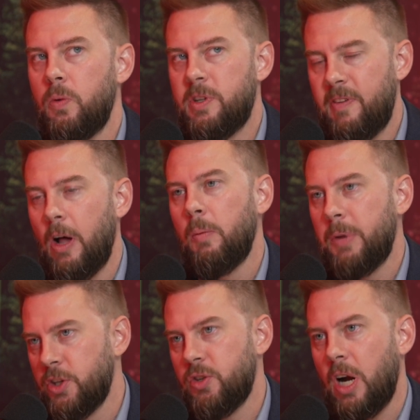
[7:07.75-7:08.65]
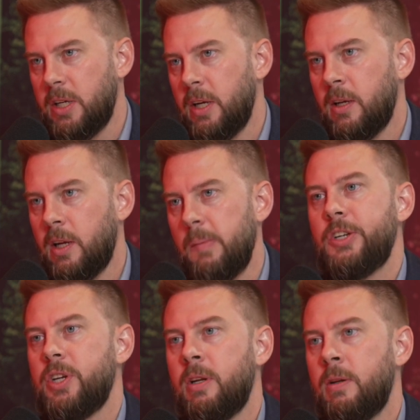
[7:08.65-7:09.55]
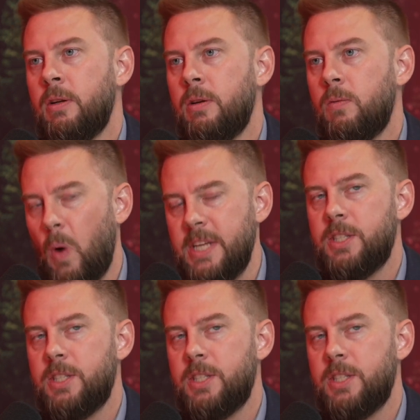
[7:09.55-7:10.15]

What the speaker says: develop, construct, and commission